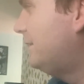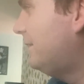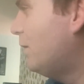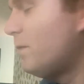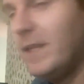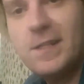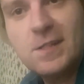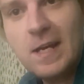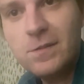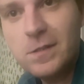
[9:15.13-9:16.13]
Hopefully it
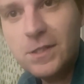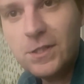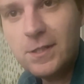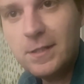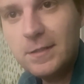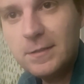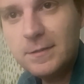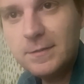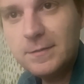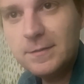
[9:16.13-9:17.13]
sounds good.
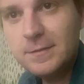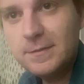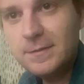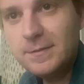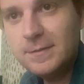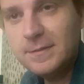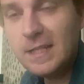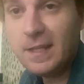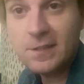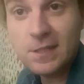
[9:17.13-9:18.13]

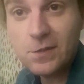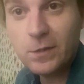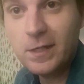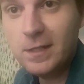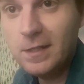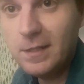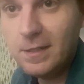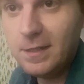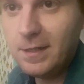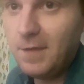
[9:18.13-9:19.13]
I think it sounds okay.
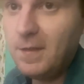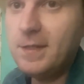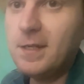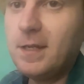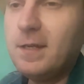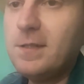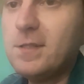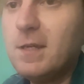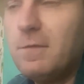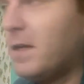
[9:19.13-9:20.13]
And then uh,
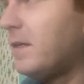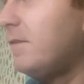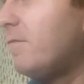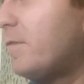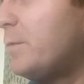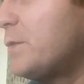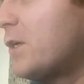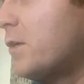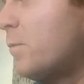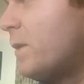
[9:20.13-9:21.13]
Stefan from Stardumb